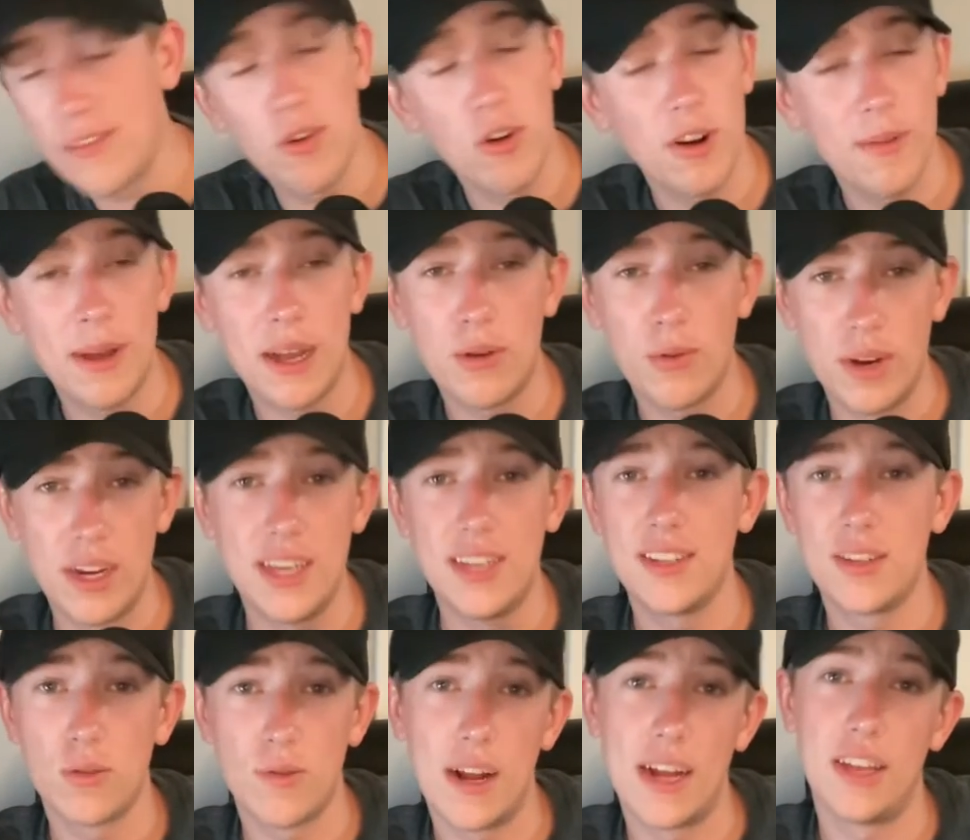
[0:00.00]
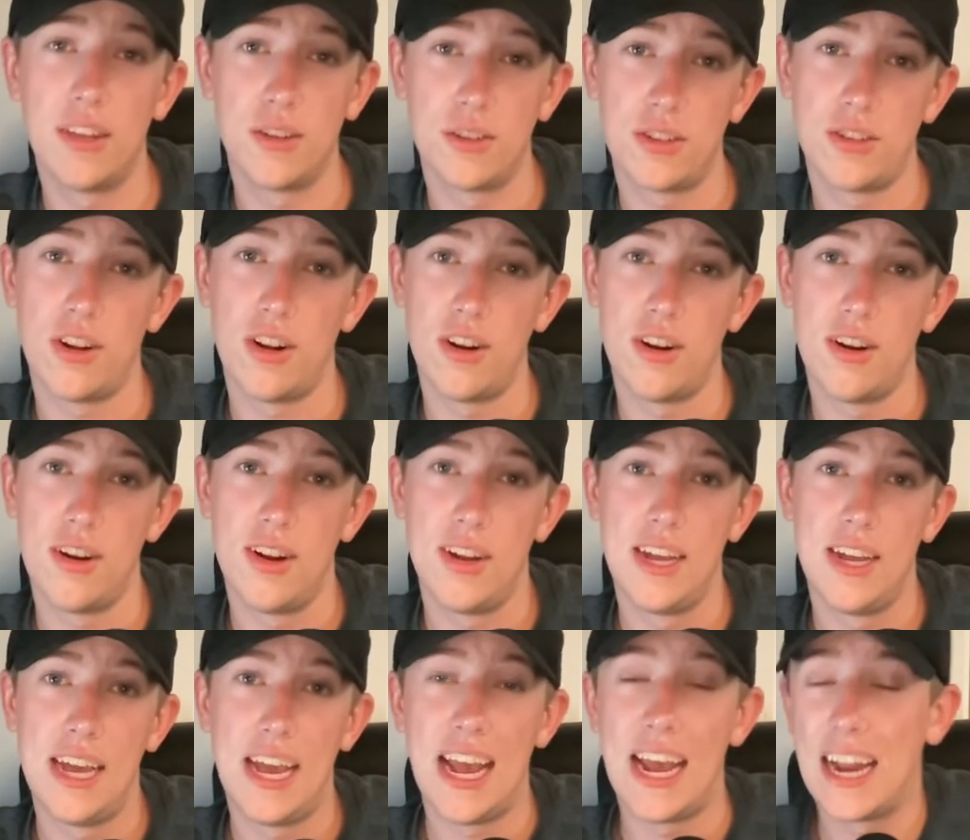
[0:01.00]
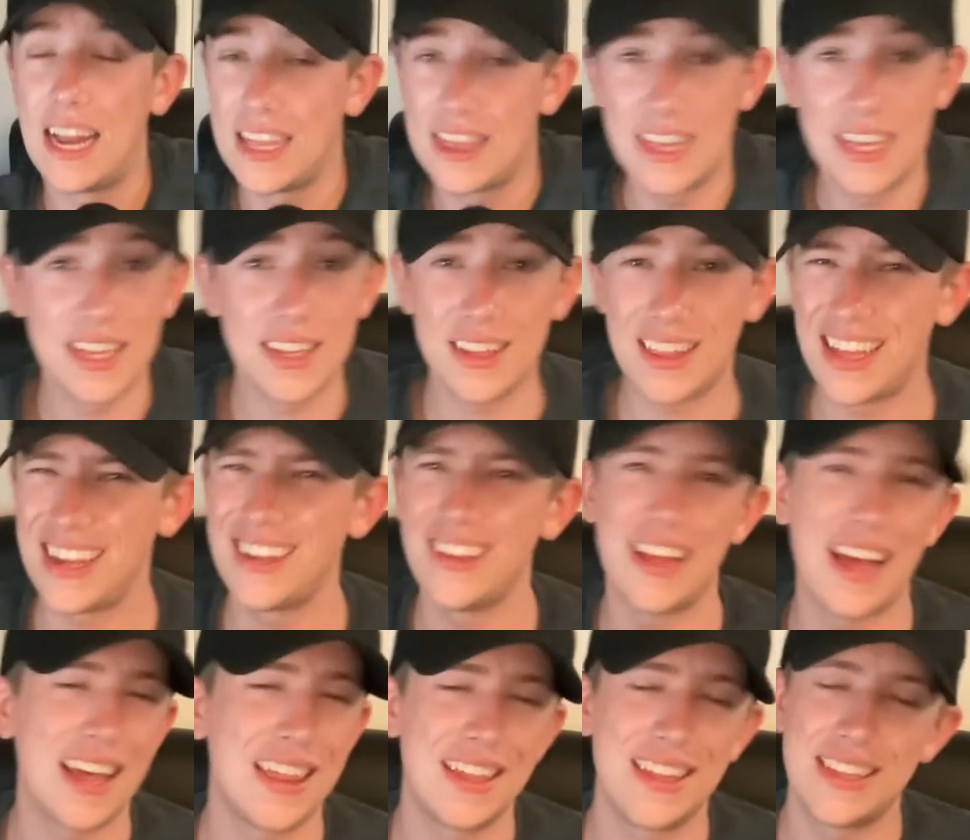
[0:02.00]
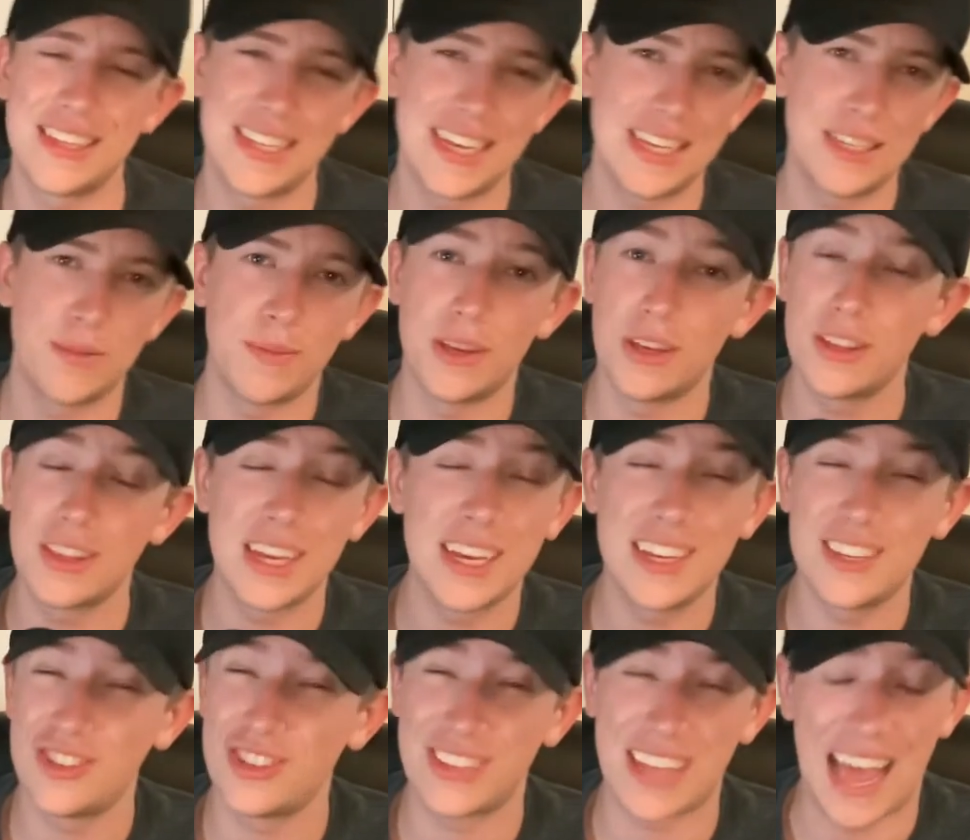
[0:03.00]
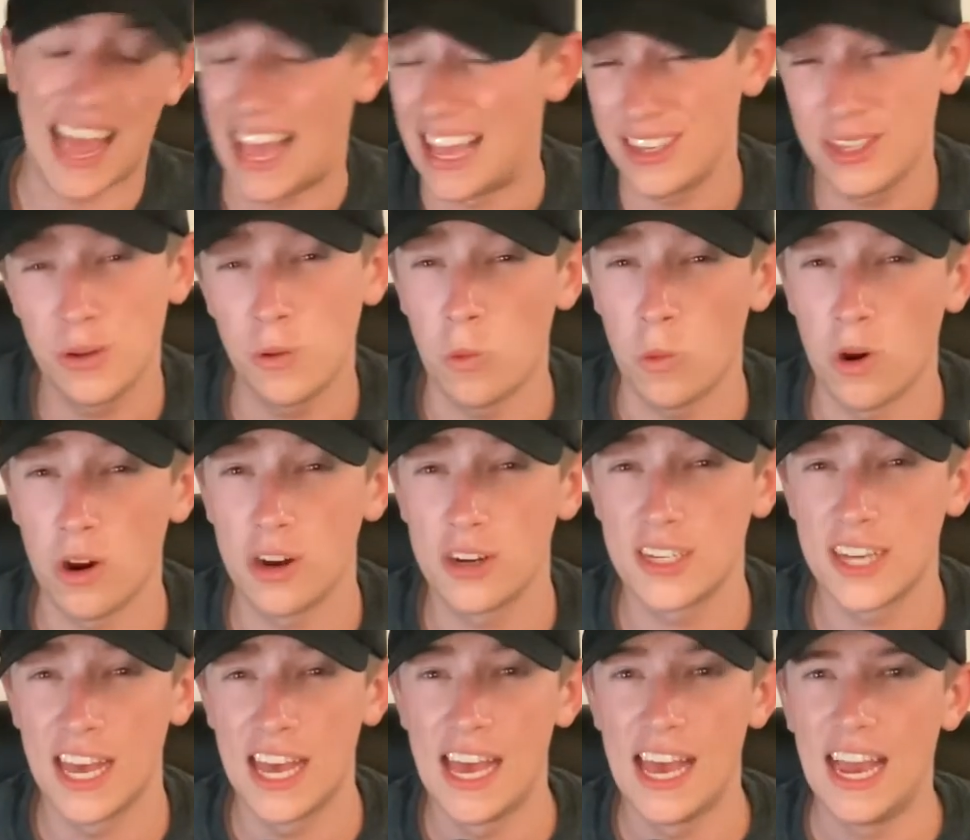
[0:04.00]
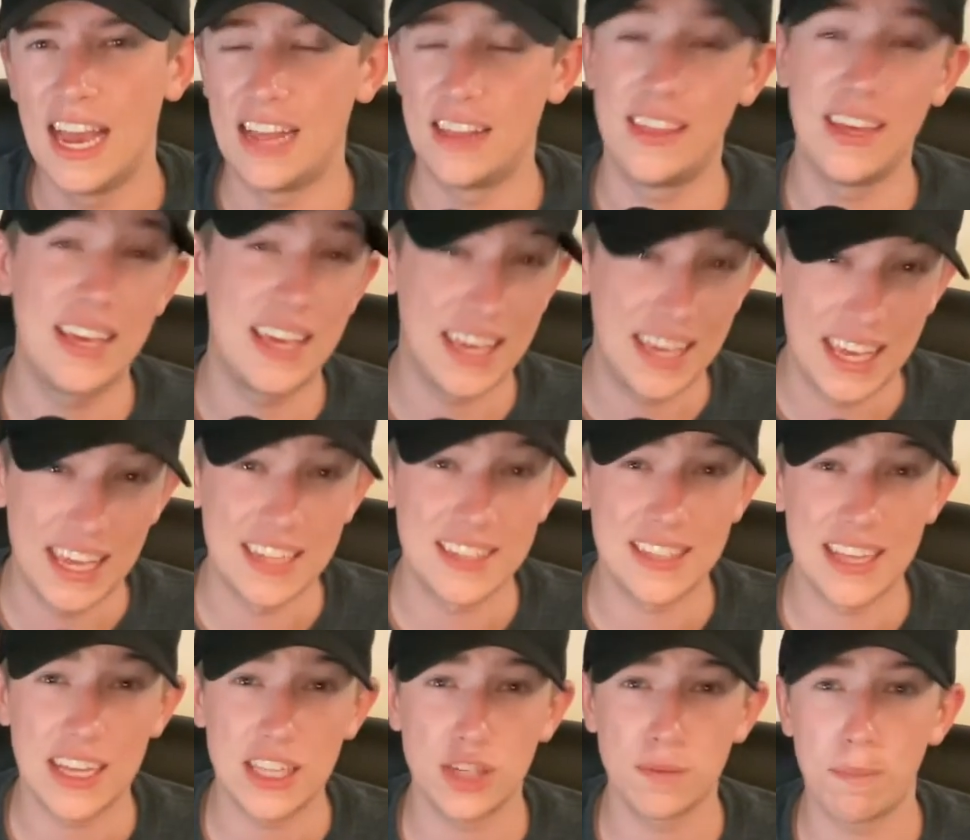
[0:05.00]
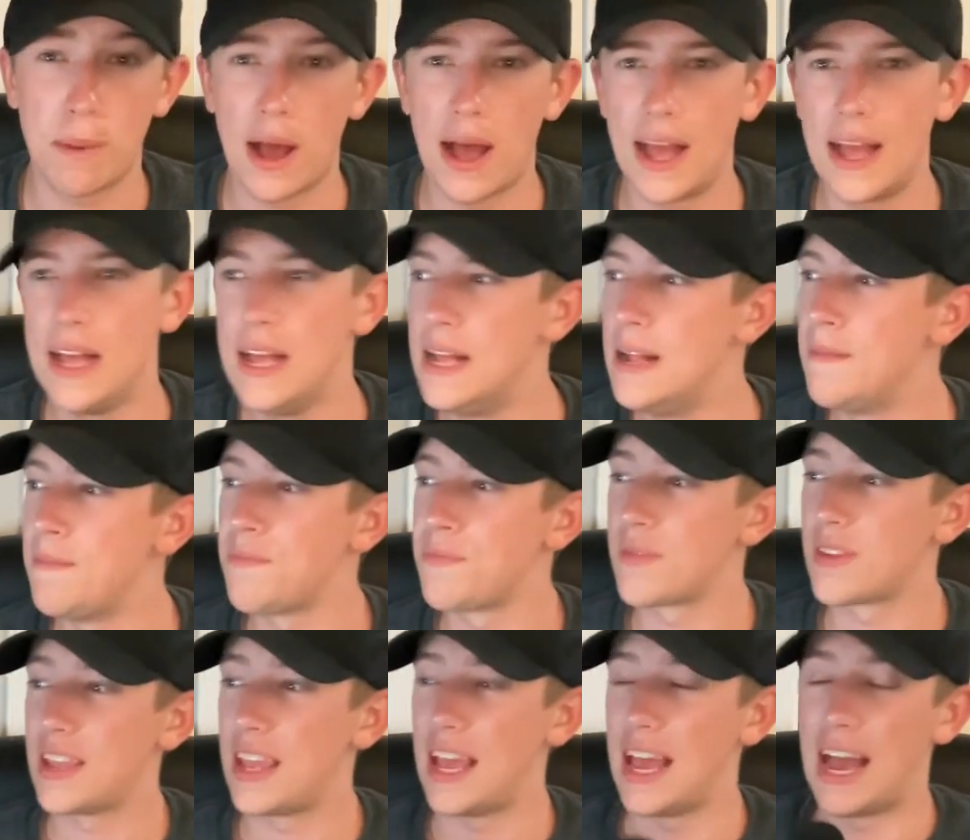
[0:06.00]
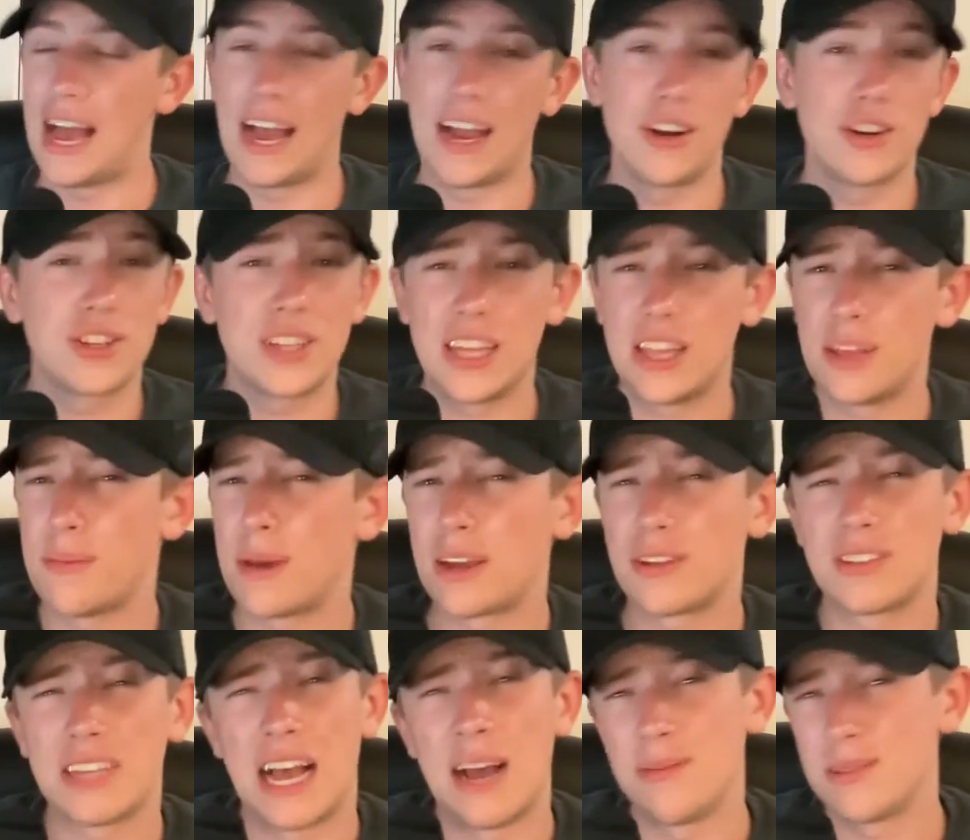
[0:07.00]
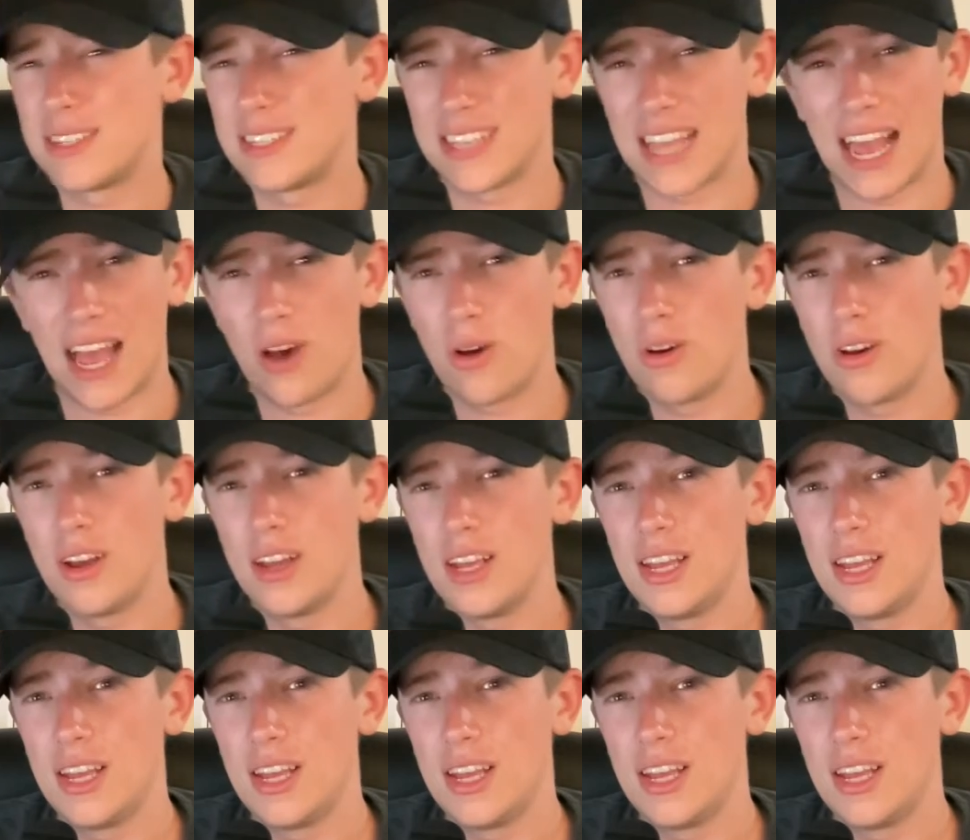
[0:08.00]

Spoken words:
quarterback when he's the regular starter. And I think the Taysom Hill thing just hasn't worked. And I think he gets that spot. I understand that Michael Thomas is out,